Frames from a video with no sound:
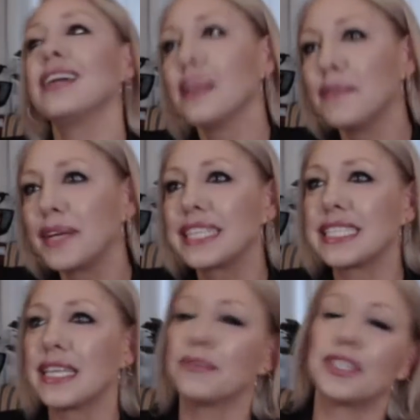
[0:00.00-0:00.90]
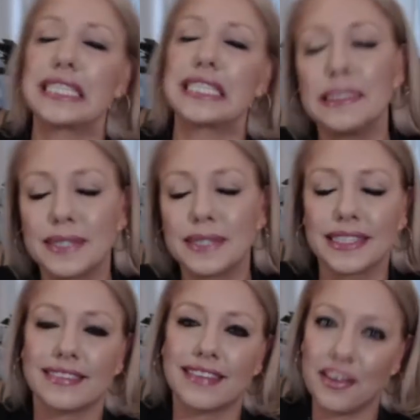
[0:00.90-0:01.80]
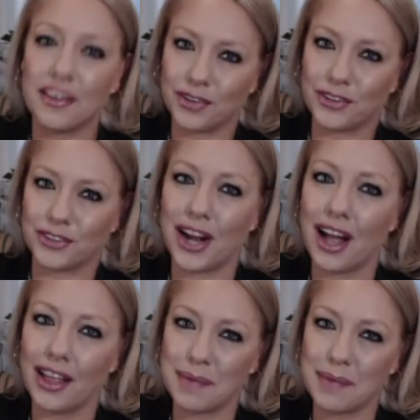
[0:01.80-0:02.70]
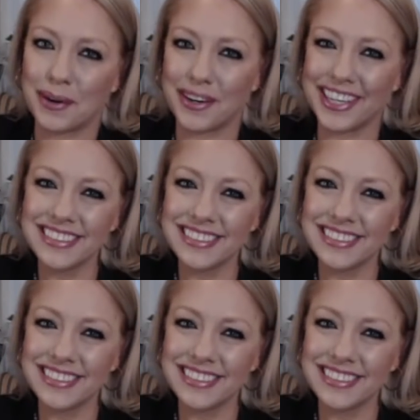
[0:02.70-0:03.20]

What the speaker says: limiting consumption and keeping things safe at your holiday party?